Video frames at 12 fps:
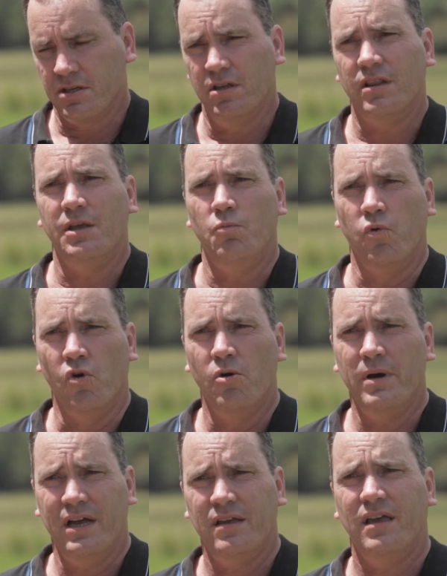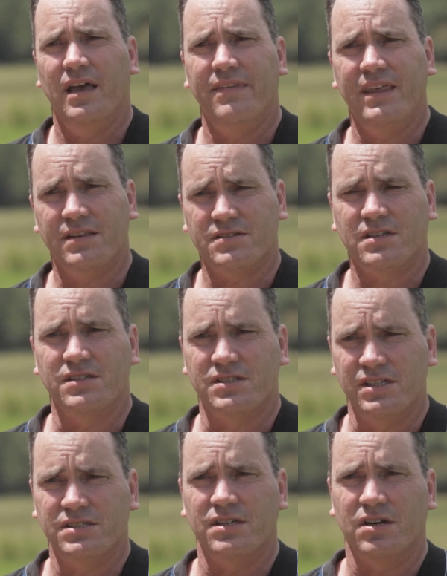certainly warmer, and that's
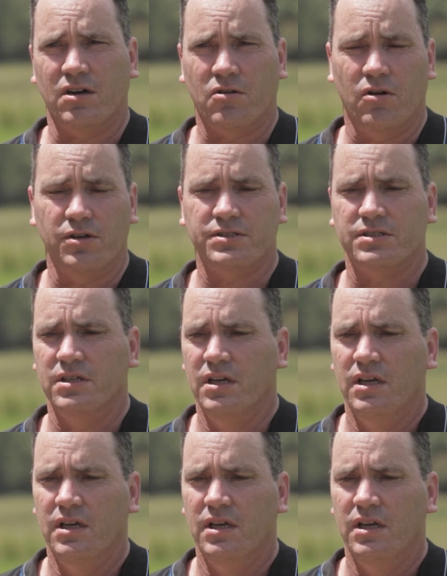consistent across